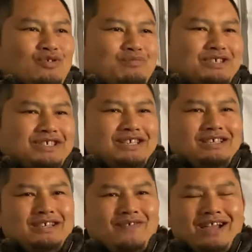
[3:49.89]
I'm going to see
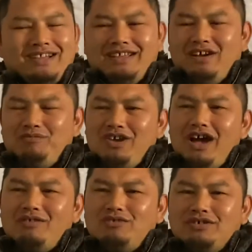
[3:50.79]
if I can help you
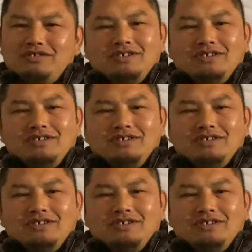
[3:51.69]
out, bro.